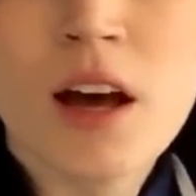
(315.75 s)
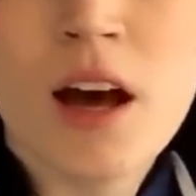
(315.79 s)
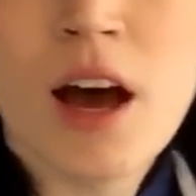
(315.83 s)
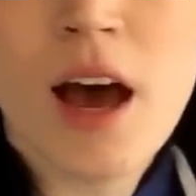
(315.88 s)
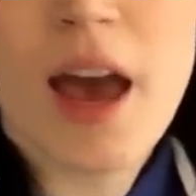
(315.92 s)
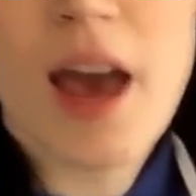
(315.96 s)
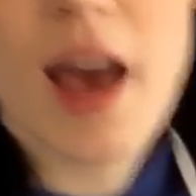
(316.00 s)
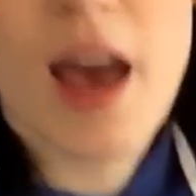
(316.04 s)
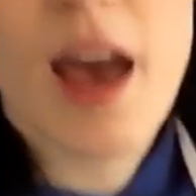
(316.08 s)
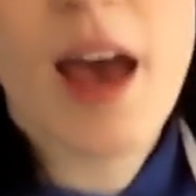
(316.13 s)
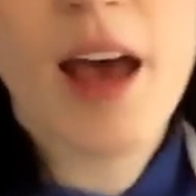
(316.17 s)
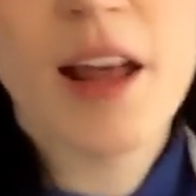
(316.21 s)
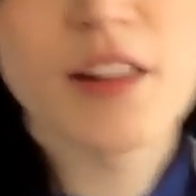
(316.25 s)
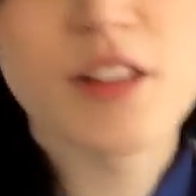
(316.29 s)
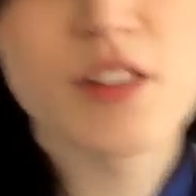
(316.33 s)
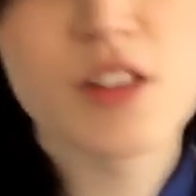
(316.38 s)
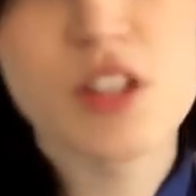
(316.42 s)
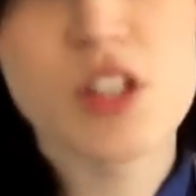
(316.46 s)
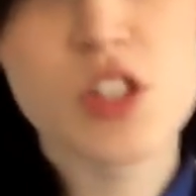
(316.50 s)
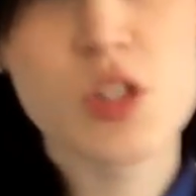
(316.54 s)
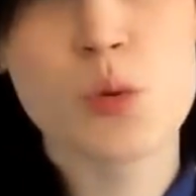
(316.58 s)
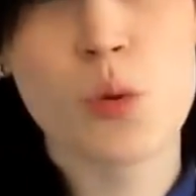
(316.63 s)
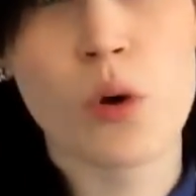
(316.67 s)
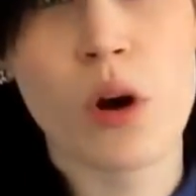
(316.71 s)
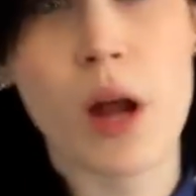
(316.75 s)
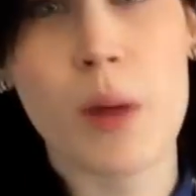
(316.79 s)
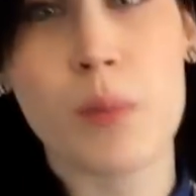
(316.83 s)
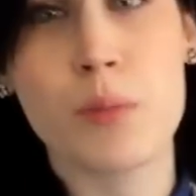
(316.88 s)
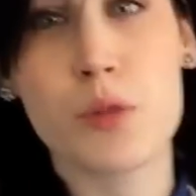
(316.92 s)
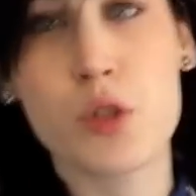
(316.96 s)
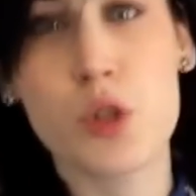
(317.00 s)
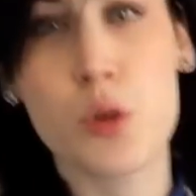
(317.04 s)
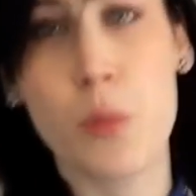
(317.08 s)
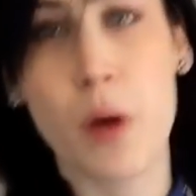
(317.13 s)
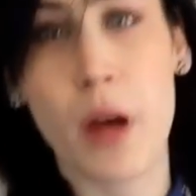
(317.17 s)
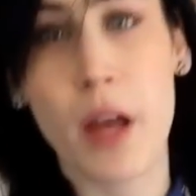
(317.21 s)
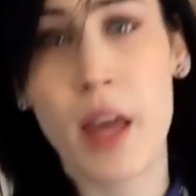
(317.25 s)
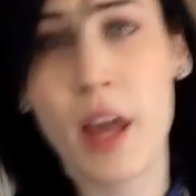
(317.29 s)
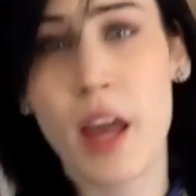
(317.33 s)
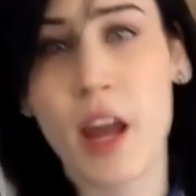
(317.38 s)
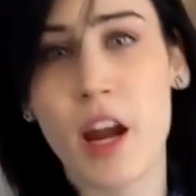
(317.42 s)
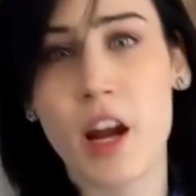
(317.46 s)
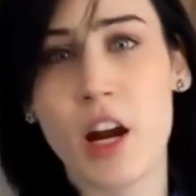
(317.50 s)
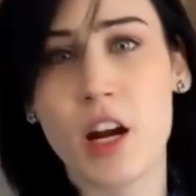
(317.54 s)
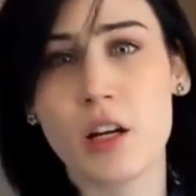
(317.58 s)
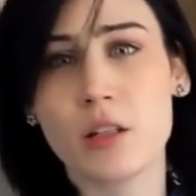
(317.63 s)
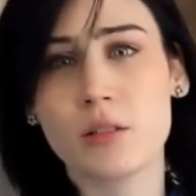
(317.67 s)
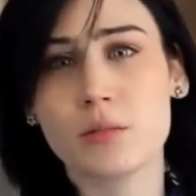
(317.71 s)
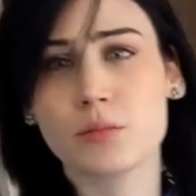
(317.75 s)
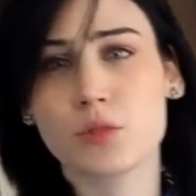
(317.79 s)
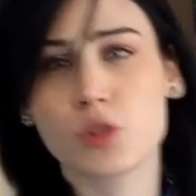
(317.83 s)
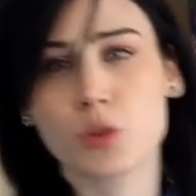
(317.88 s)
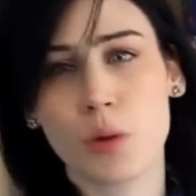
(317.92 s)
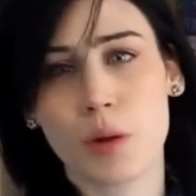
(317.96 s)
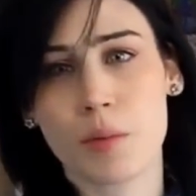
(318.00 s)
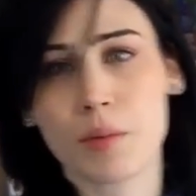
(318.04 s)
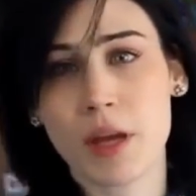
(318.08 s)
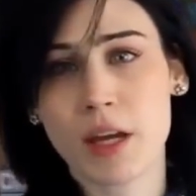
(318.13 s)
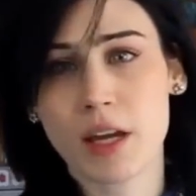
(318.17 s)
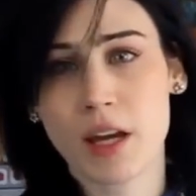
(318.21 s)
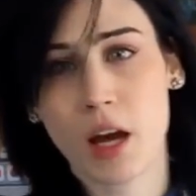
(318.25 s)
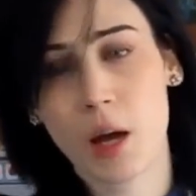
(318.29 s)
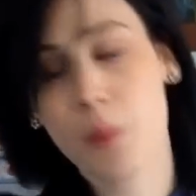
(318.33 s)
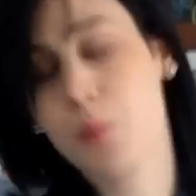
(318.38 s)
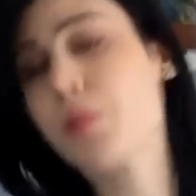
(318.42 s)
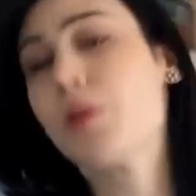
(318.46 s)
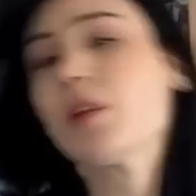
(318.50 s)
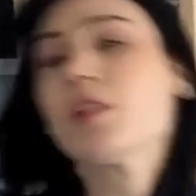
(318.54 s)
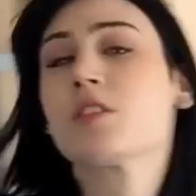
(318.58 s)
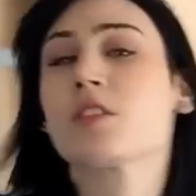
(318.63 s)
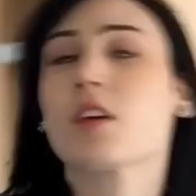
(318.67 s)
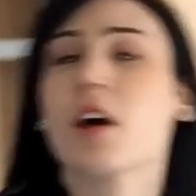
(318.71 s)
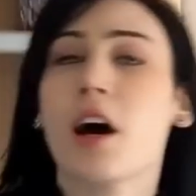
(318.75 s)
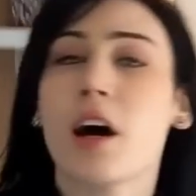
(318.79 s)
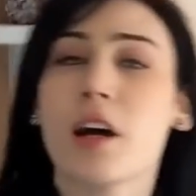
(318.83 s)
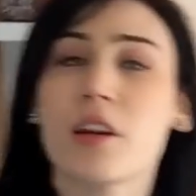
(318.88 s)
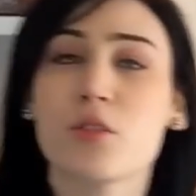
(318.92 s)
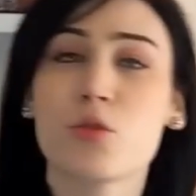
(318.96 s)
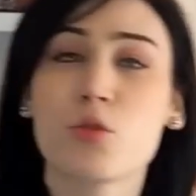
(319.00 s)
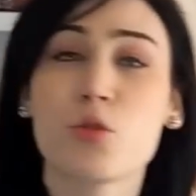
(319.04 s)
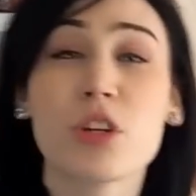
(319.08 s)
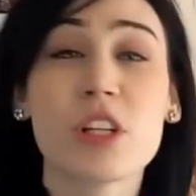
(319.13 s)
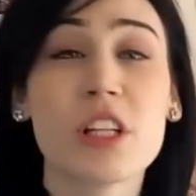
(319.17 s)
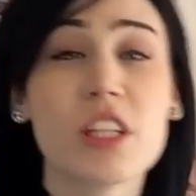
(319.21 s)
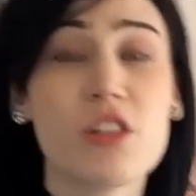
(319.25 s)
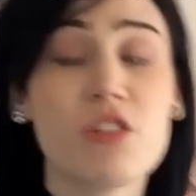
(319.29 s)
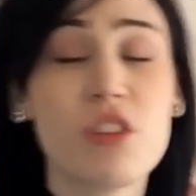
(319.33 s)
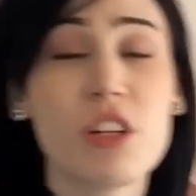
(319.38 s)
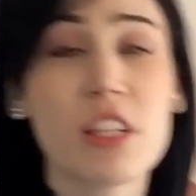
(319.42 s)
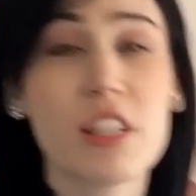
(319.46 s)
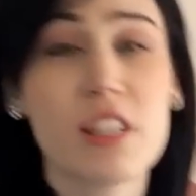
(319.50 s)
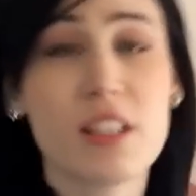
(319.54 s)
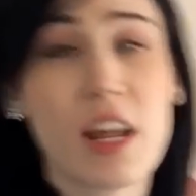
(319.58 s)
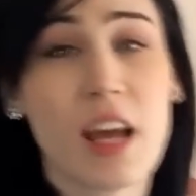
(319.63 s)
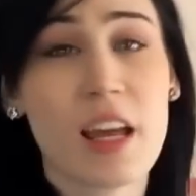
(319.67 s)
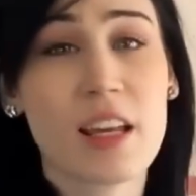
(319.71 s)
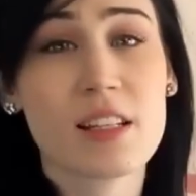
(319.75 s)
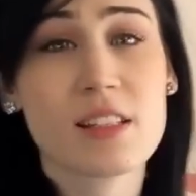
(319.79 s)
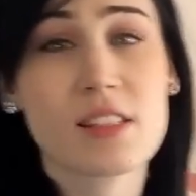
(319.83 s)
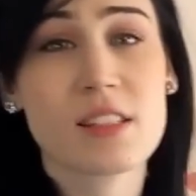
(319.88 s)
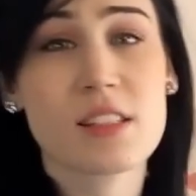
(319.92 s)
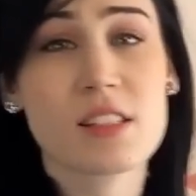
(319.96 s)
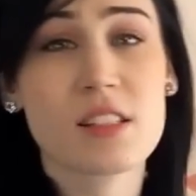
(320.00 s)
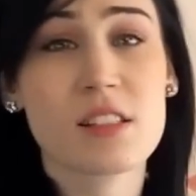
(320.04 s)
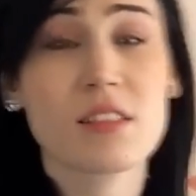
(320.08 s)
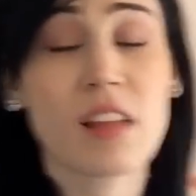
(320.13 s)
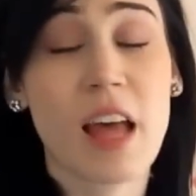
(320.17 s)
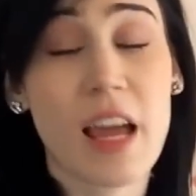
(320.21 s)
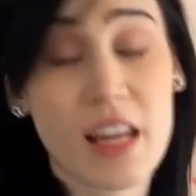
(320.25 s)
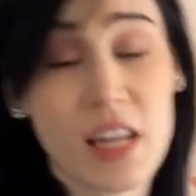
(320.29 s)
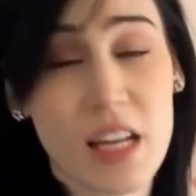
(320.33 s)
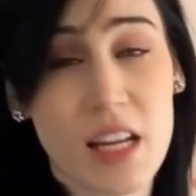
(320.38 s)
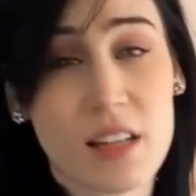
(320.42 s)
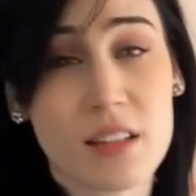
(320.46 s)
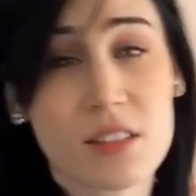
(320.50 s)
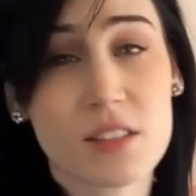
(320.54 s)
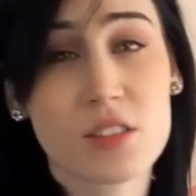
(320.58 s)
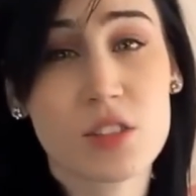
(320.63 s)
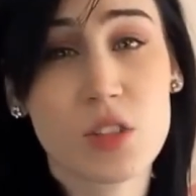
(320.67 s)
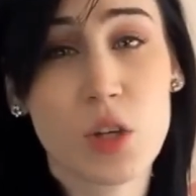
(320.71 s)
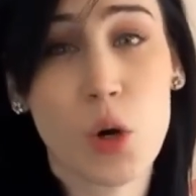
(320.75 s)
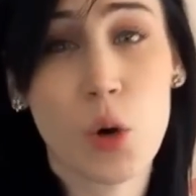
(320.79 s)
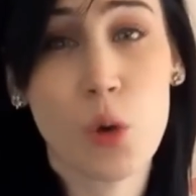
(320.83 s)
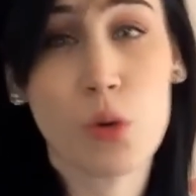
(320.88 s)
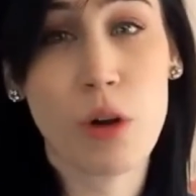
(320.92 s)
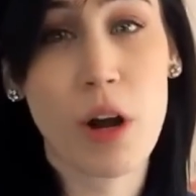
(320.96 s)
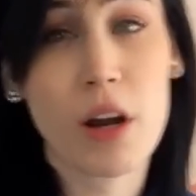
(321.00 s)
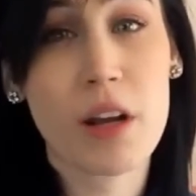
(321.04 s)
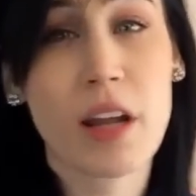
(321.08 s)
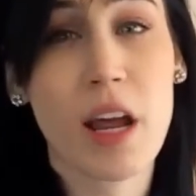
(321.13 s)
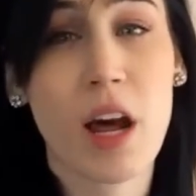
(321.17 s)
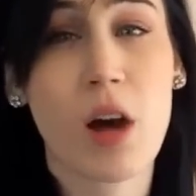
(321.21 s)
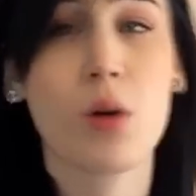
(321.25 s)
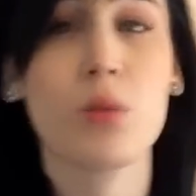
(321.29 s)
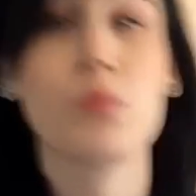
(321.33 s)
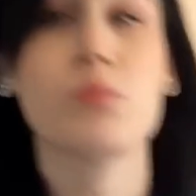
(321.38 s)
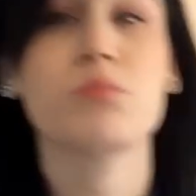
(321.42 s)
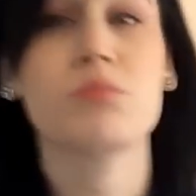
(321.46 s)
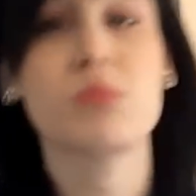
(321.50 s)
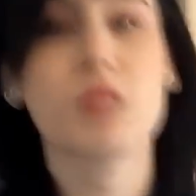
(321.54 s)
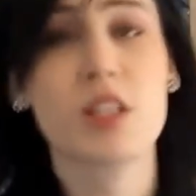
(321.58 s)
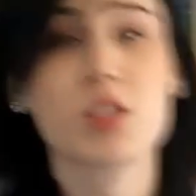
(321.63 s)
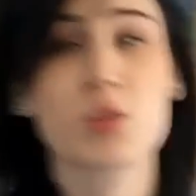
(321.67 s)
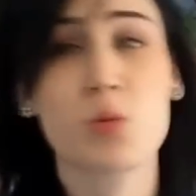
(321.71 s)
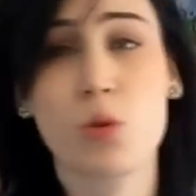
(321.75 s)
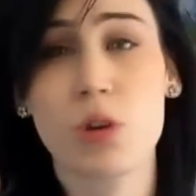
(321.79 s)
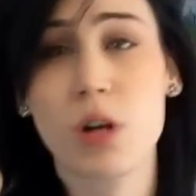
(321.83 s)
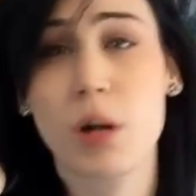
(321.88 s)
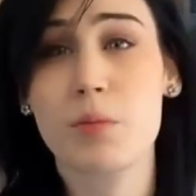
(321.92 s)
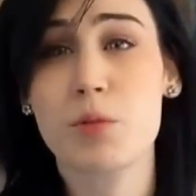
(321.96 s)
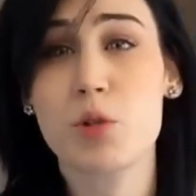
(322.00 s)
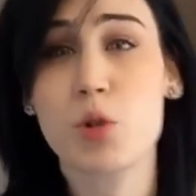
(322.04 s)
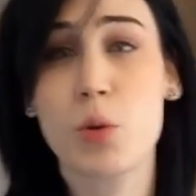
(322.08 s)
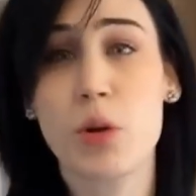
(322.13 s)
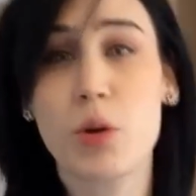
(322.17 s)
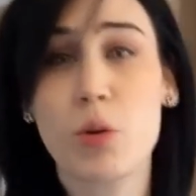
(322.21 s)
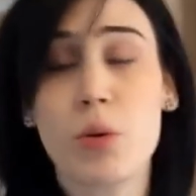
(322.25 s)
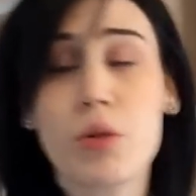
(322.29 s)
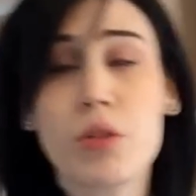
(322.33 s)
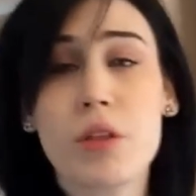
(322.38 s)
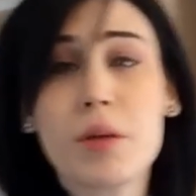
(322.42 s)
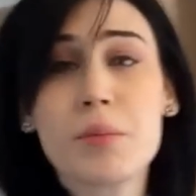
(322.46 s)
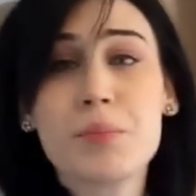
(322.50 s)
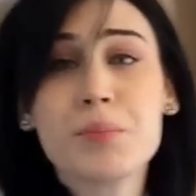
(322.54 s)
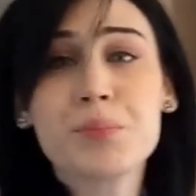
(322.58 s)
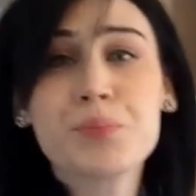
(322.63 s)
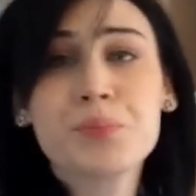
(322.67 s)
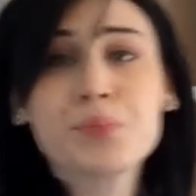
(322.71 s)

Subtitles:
and this is where I do my hair, do my makeup. It's got really, really nice lighting, so right now, that's what I'm doing with it.